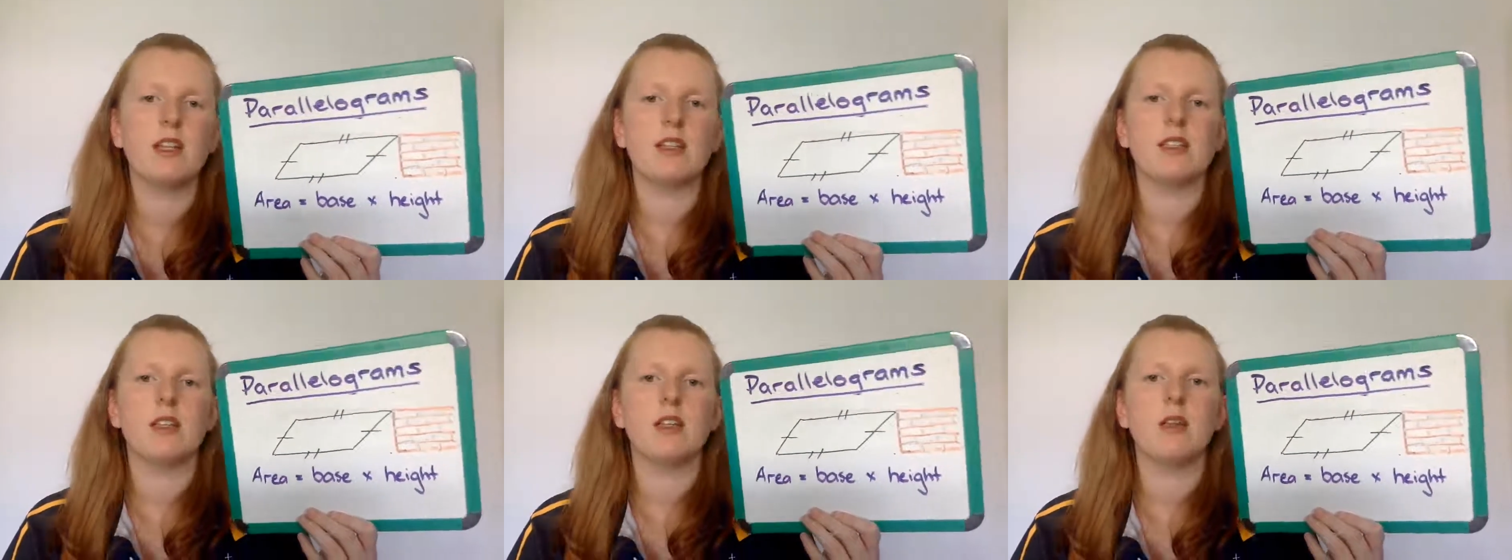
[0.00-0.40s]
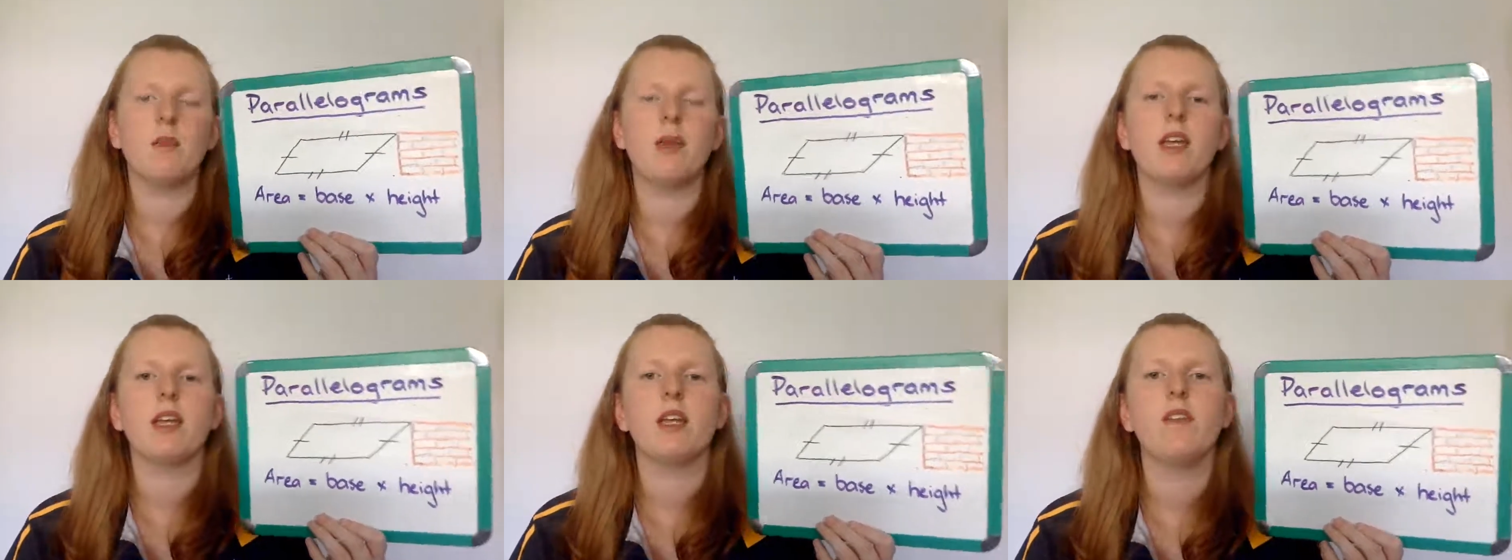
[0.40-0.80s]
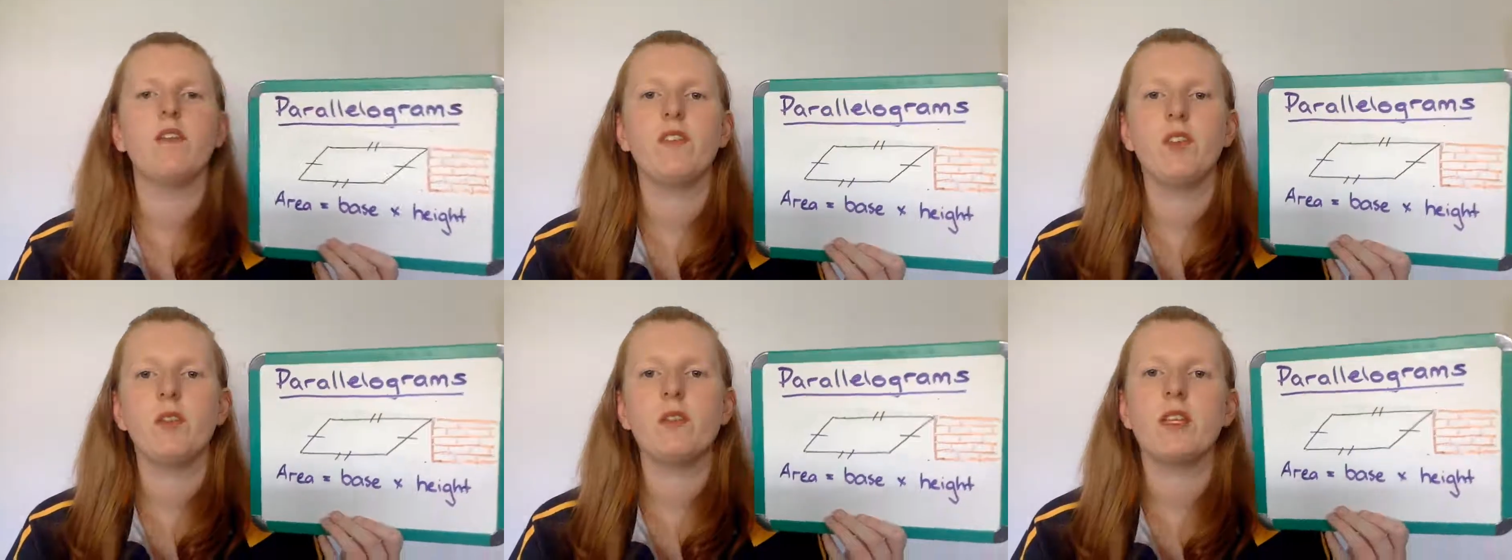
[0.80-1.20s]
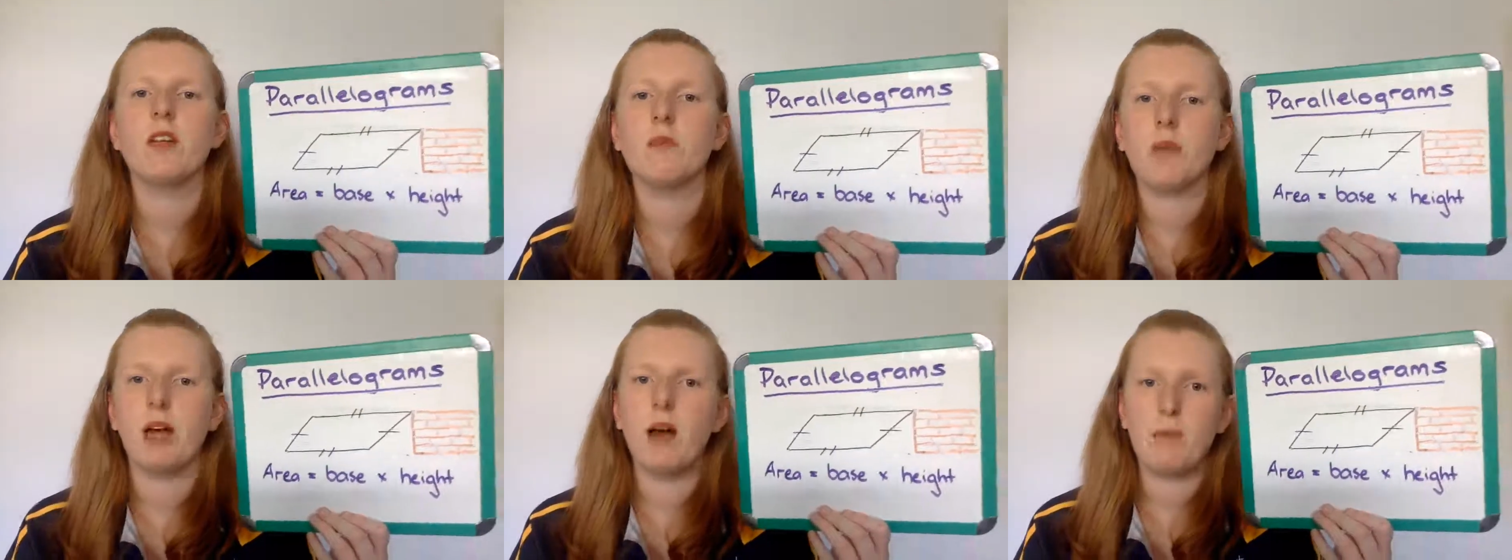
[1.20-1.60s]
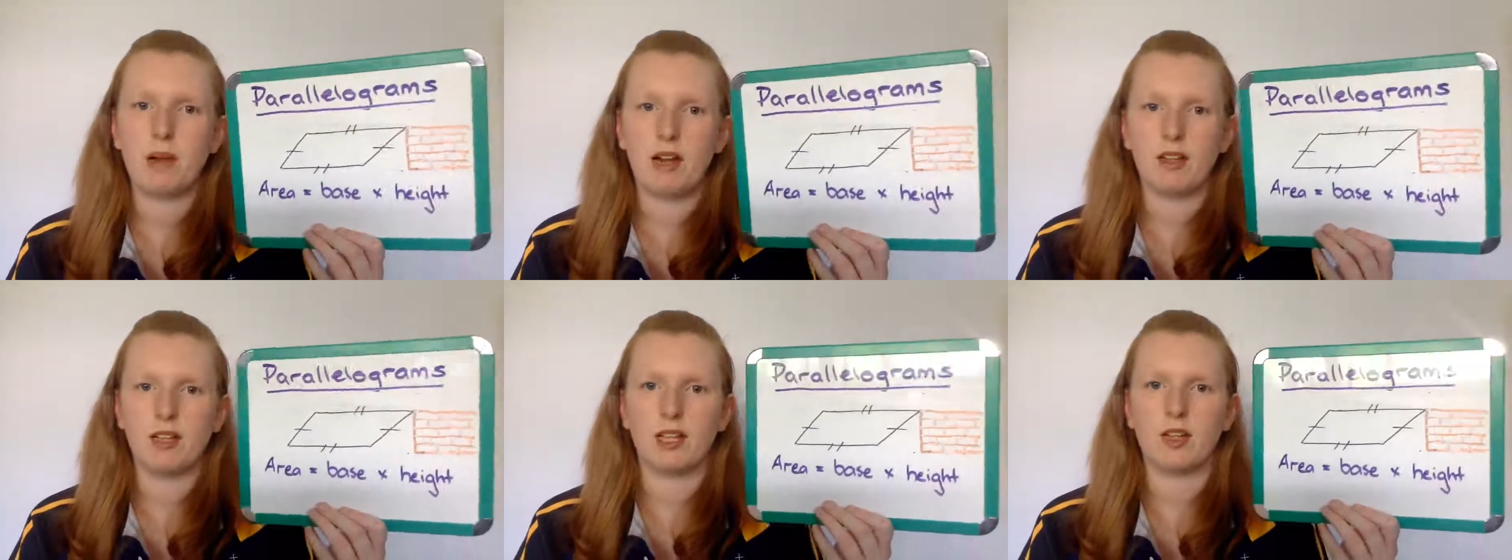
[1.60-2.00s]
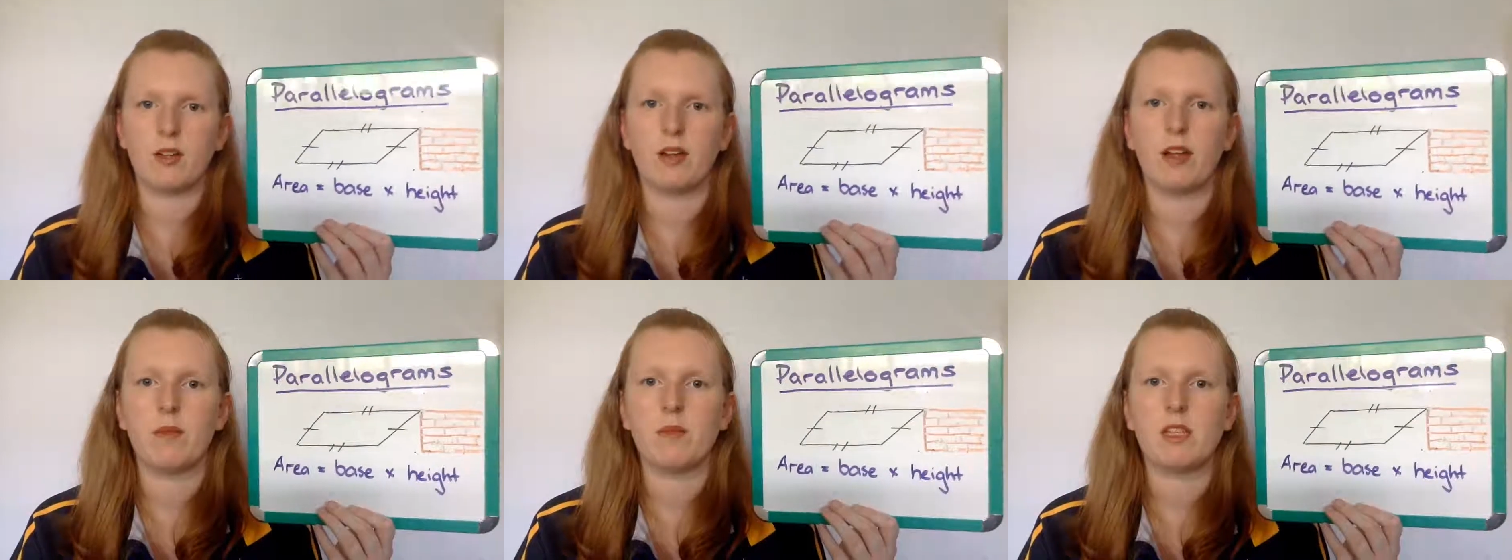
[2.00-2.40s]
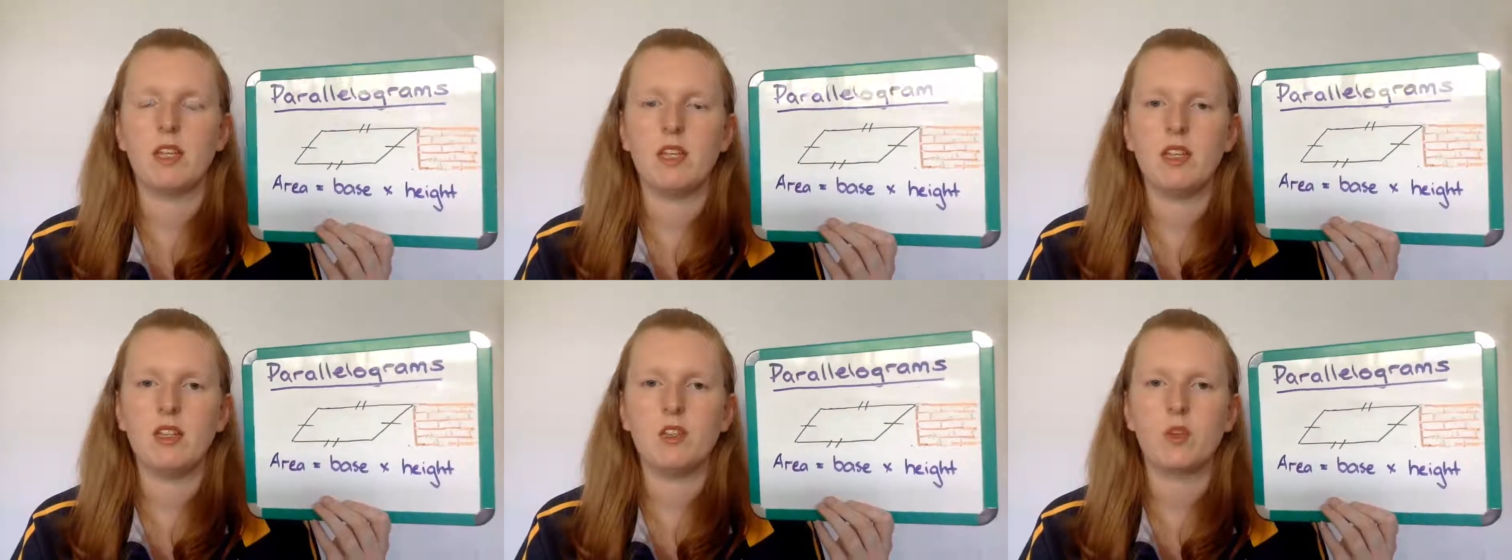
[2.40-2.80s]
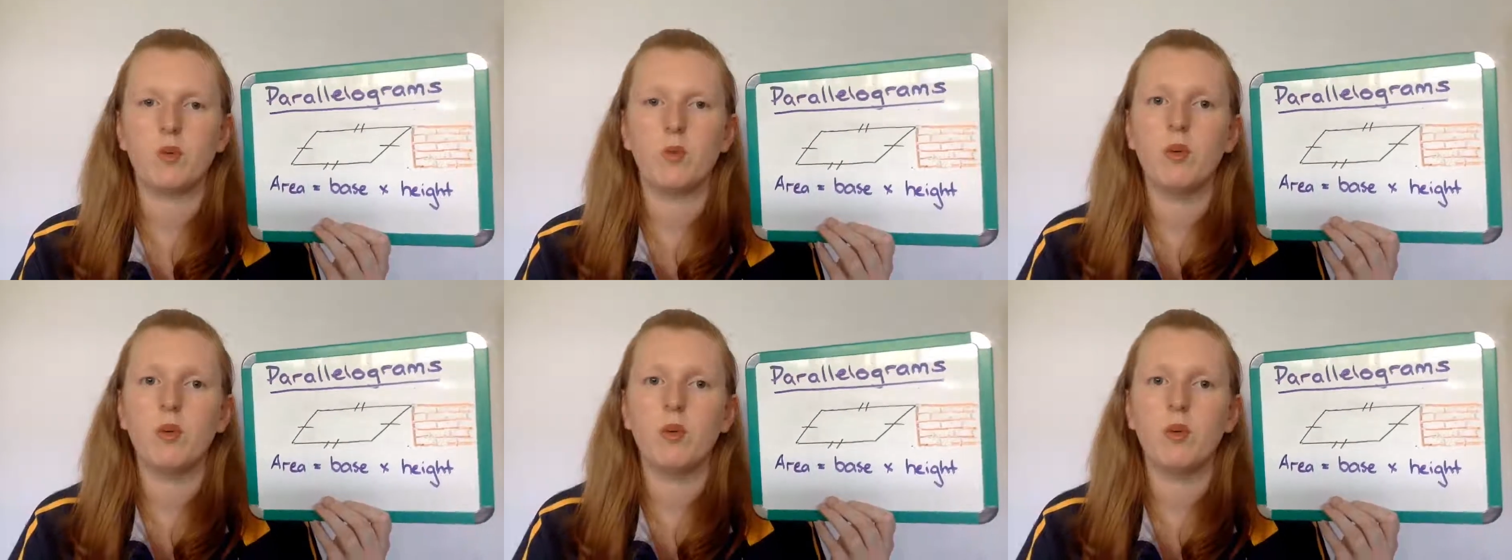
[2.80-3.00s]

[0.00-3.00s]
that's a little bit confusing about parallelograms is,